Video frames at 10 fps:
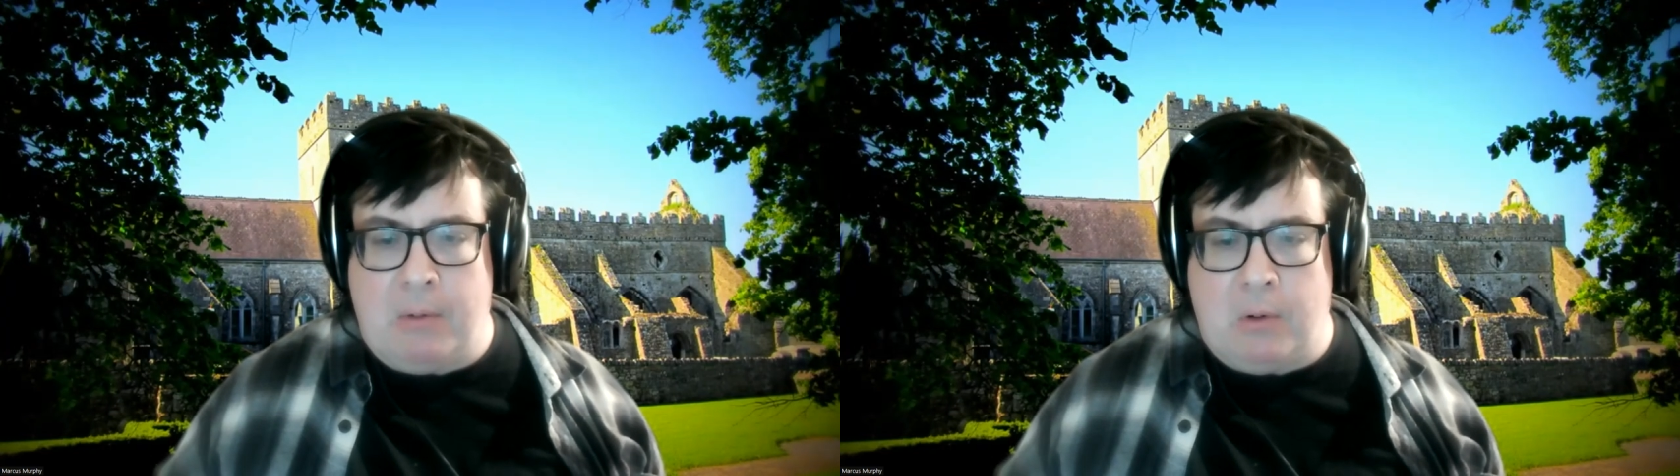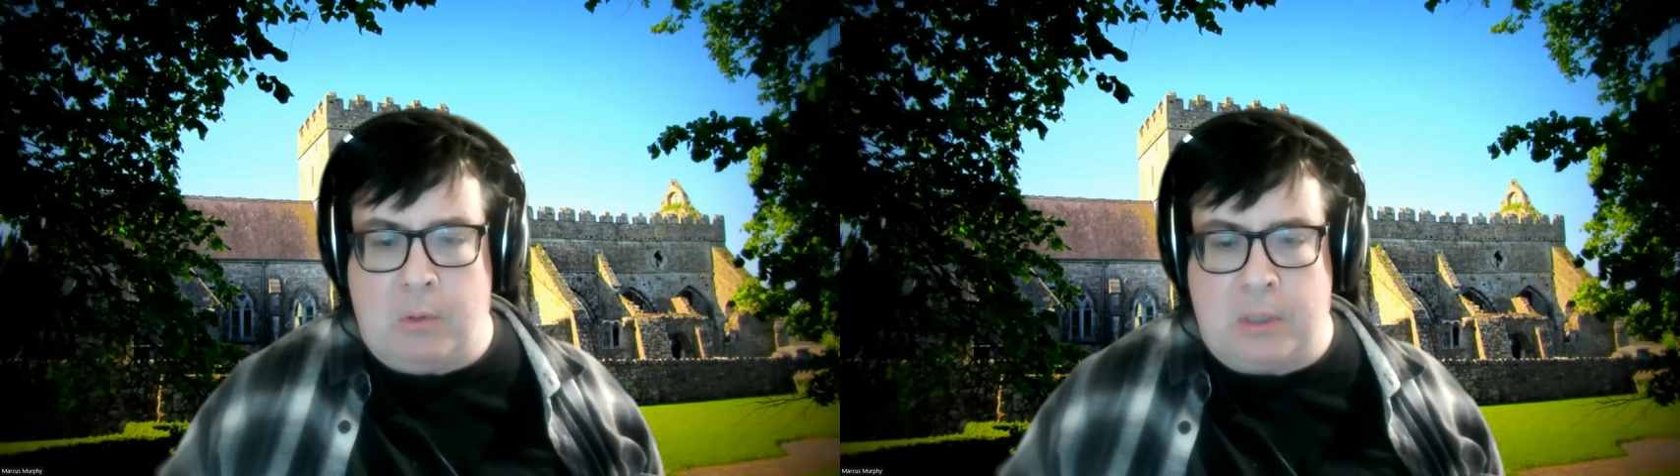
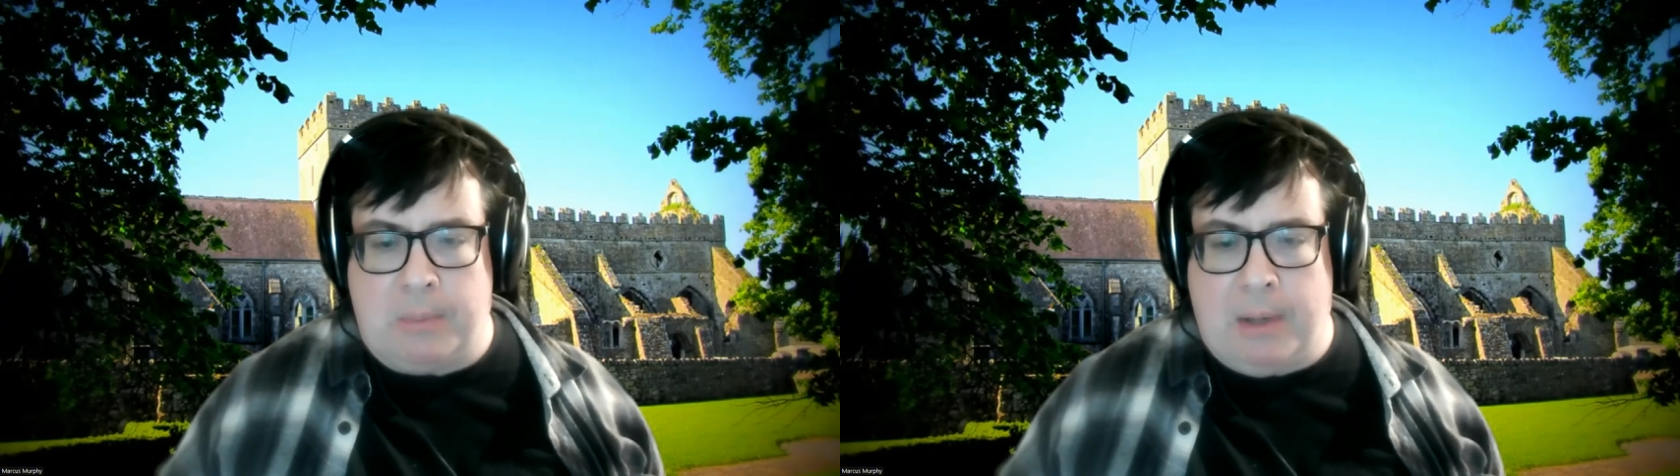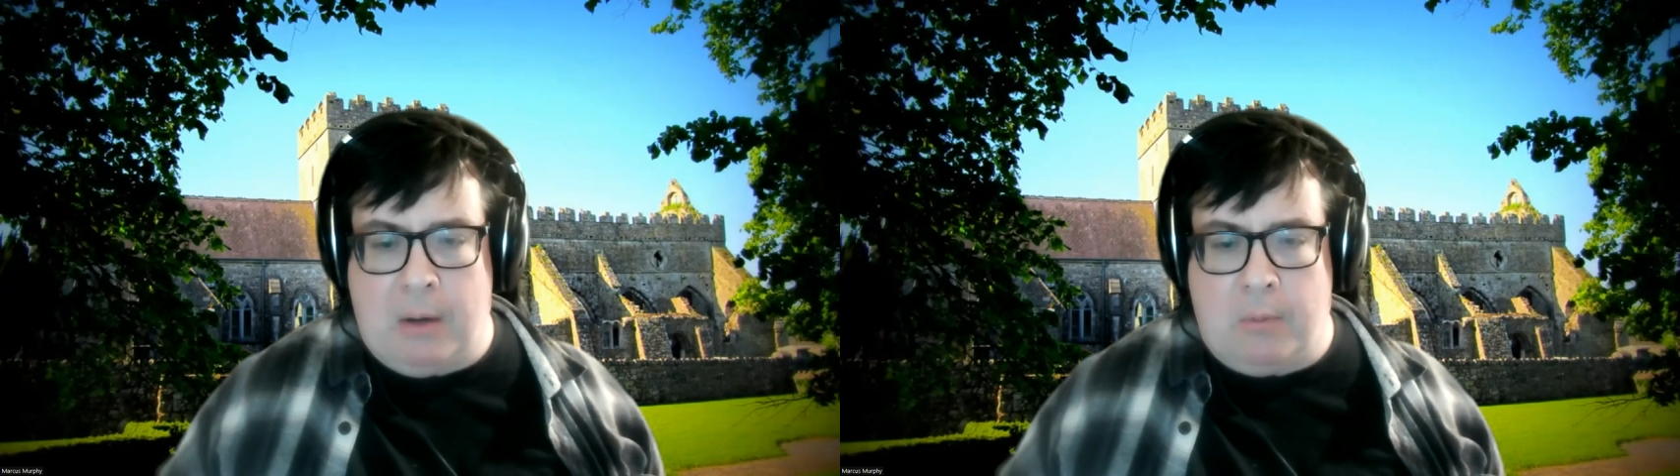would also
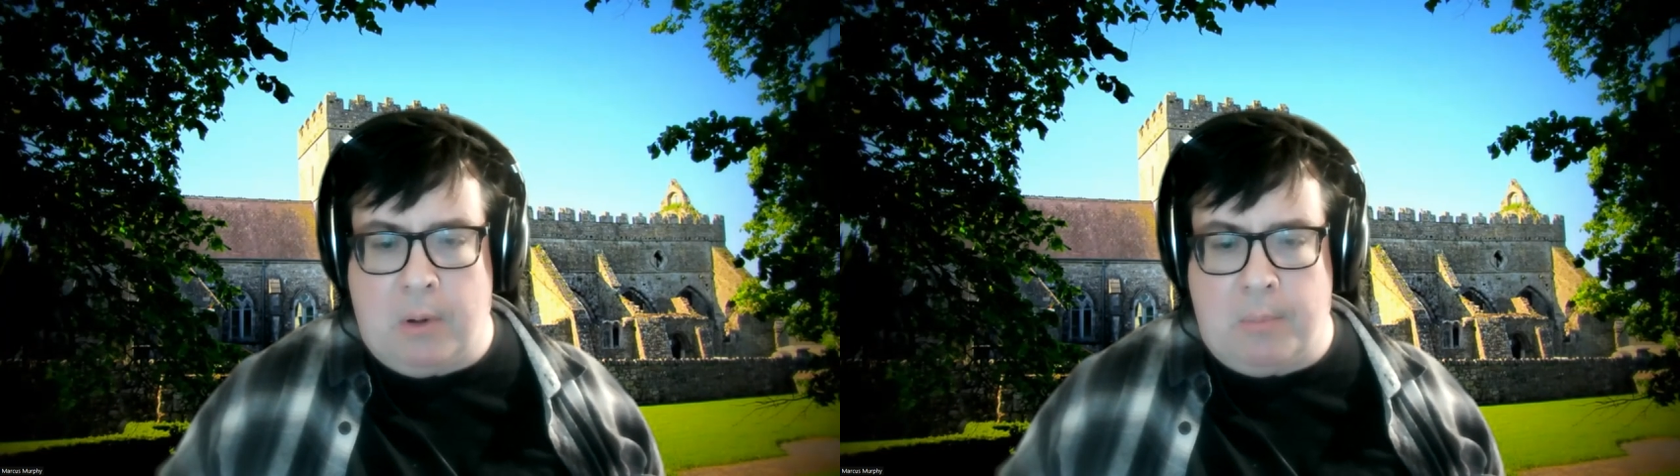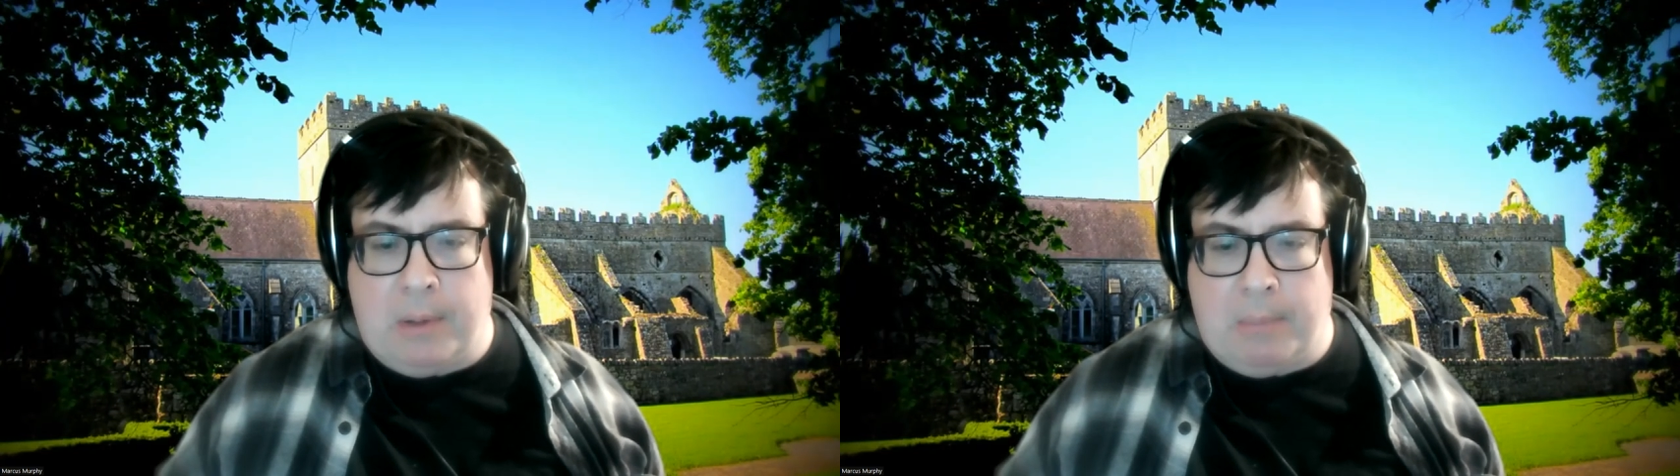be
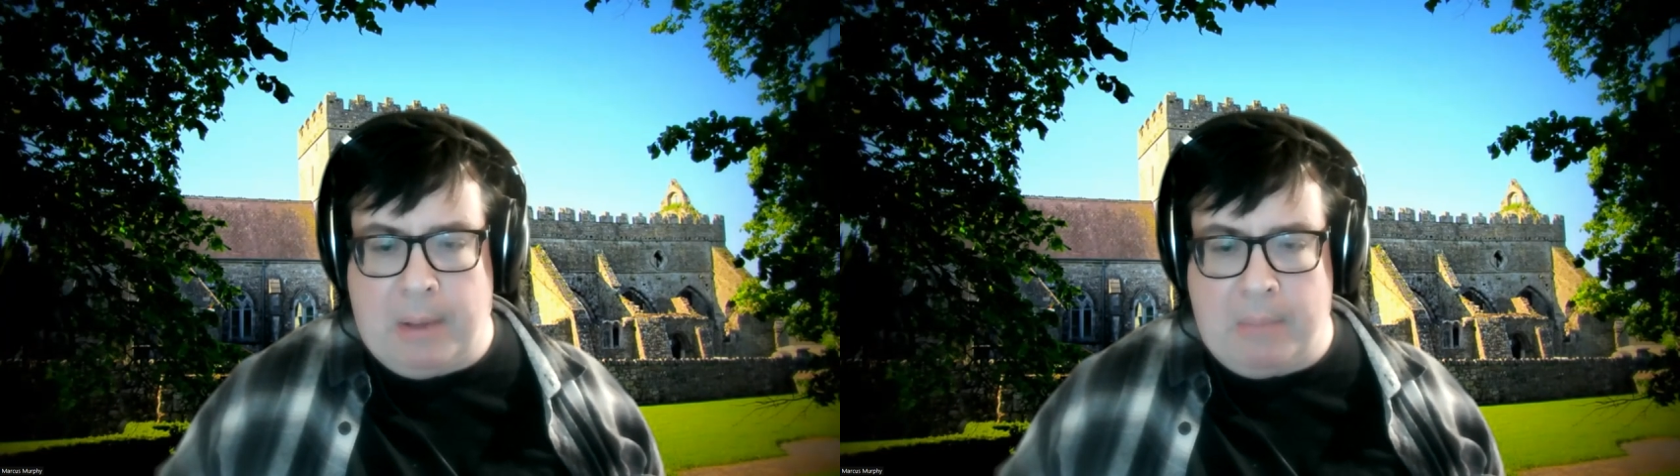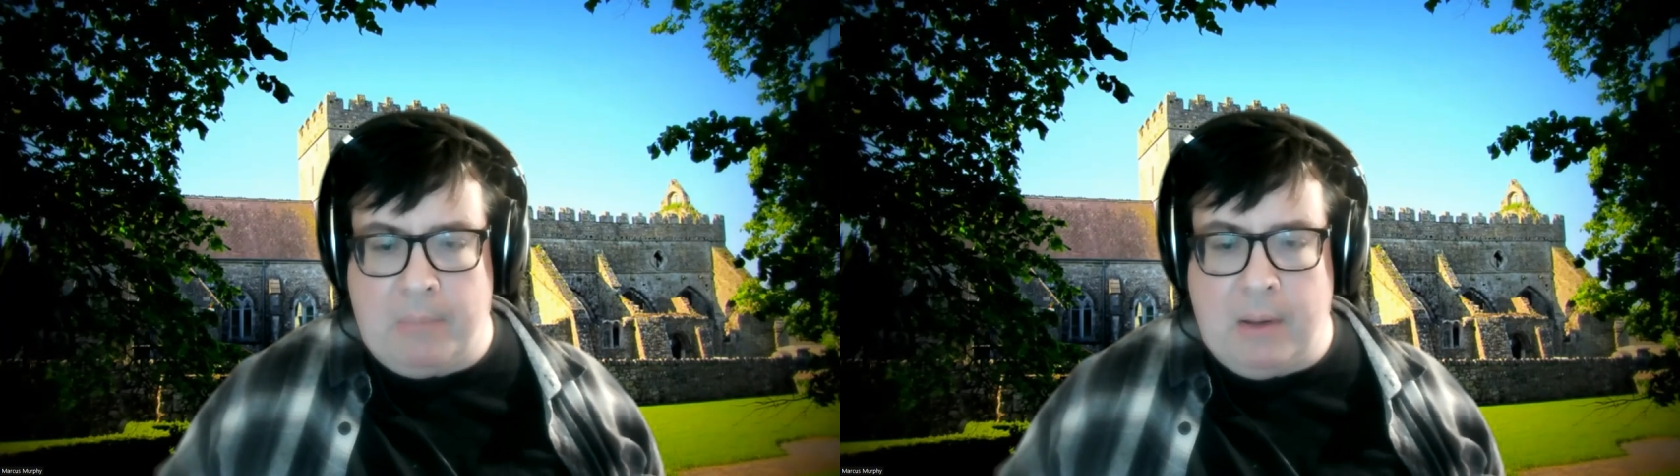overwhelmed by
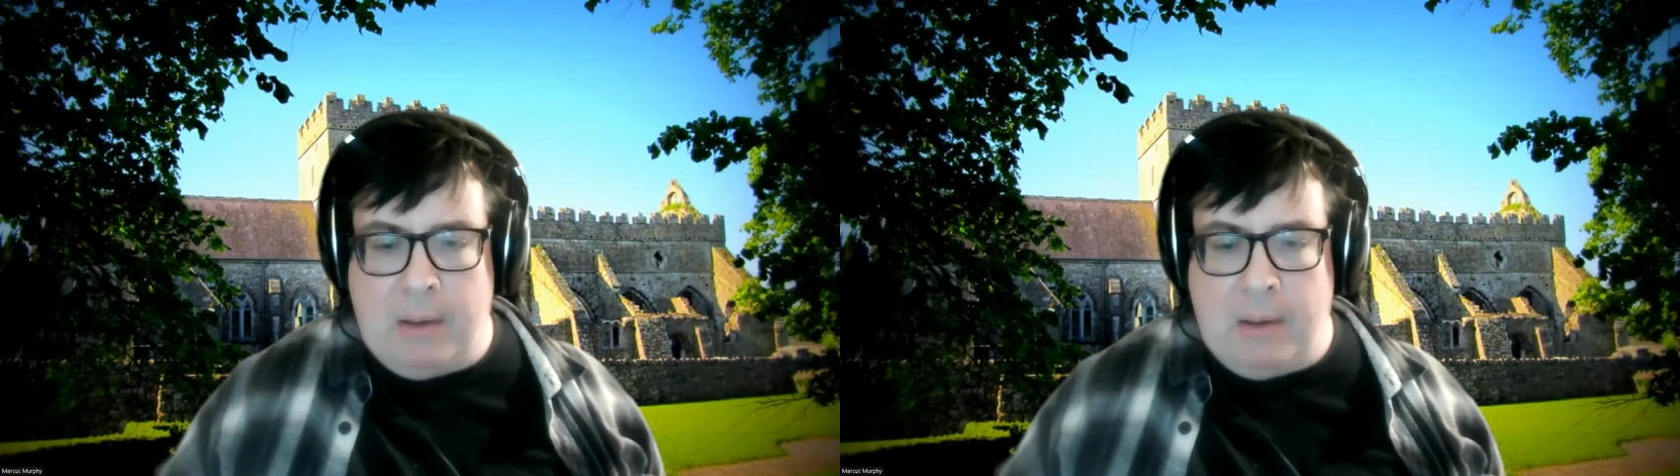that.